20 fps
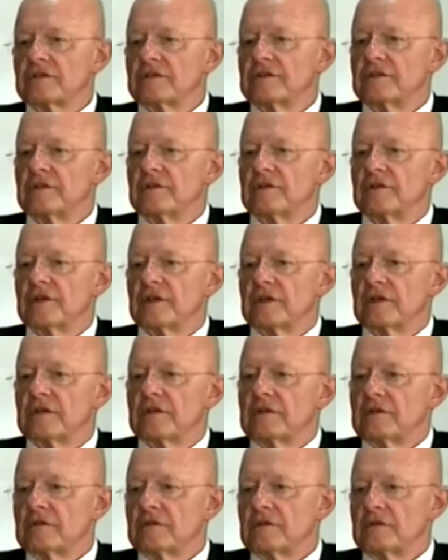to the internet,
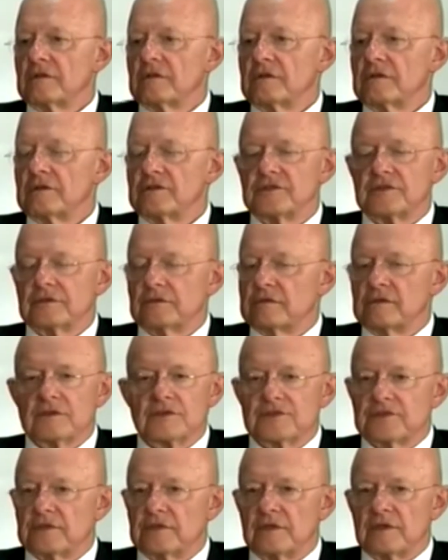
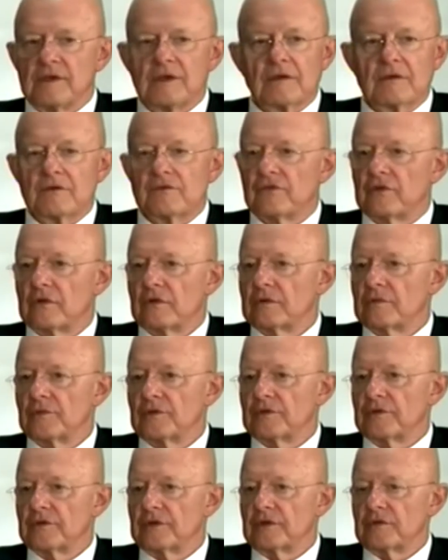there's an inherent
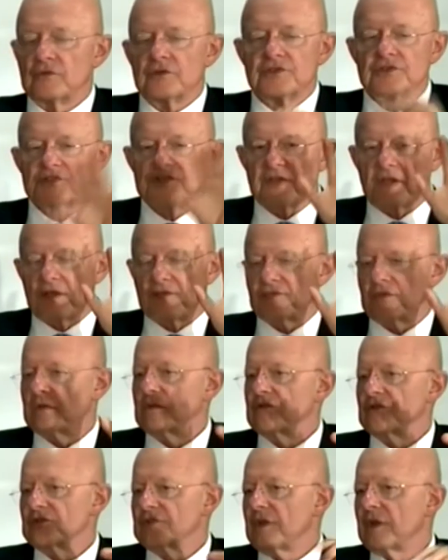vulnerability, and we just have to
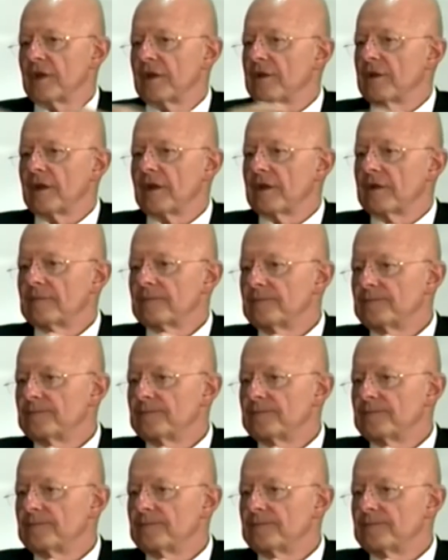understand that.